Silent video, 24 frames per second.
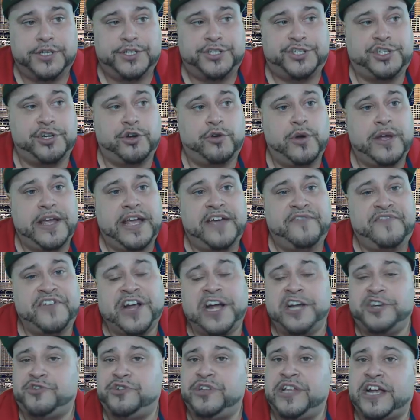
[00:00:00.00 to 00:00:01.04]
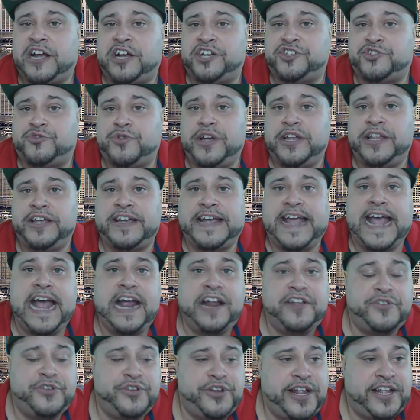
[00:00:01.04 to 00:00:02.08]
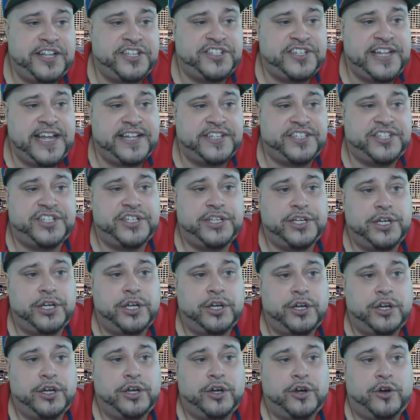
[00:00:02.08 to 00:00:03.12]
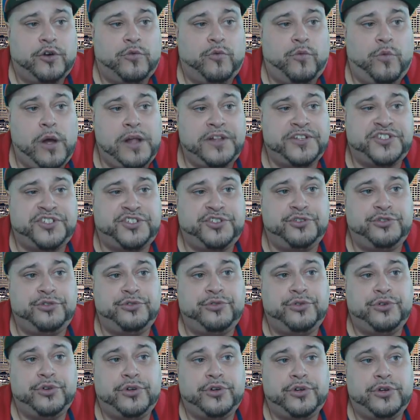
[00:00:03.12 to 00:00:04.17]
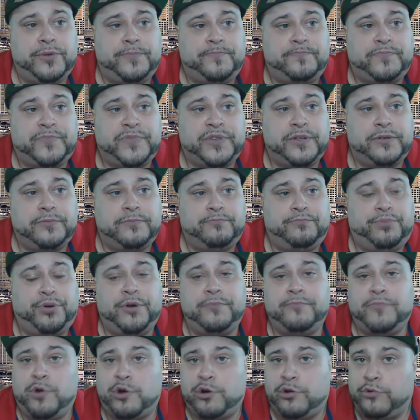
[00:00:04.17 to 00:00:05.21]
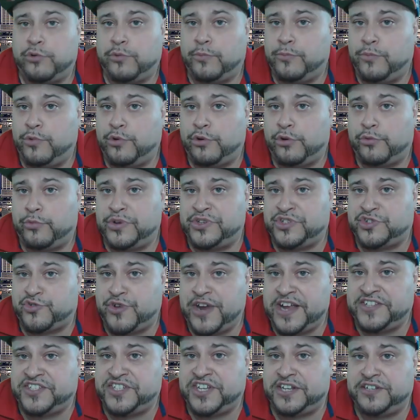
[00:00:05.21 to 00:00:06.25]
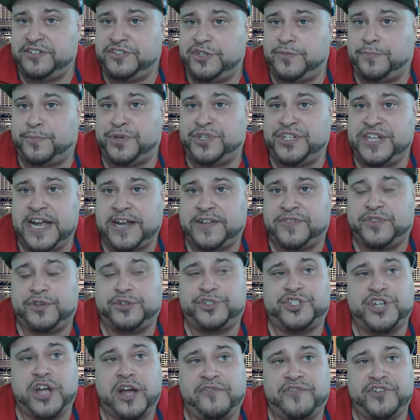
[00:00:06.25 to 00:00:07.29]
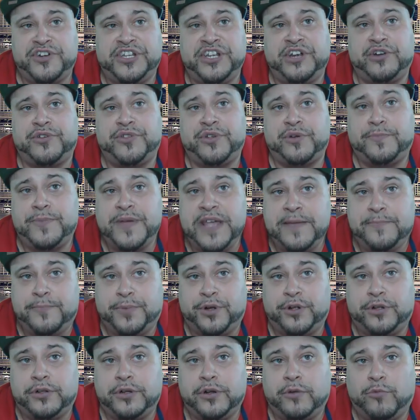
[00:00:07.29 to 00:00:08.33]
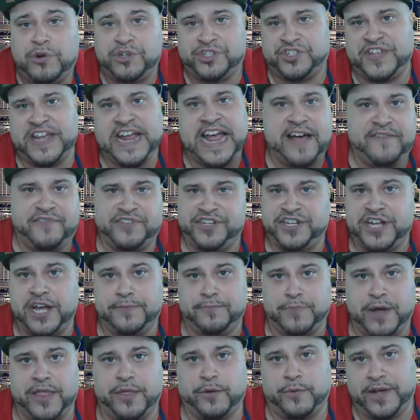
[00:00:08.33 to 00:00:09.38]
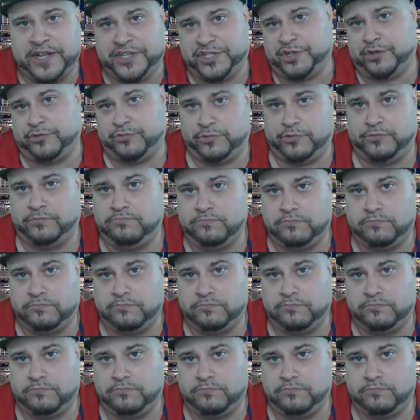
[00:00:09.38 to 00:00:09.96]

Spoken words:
So if a country like Australia, Canada, the United States wants to put more restraints in to protect their sovereignty or their people, which they haven't done, by the way, so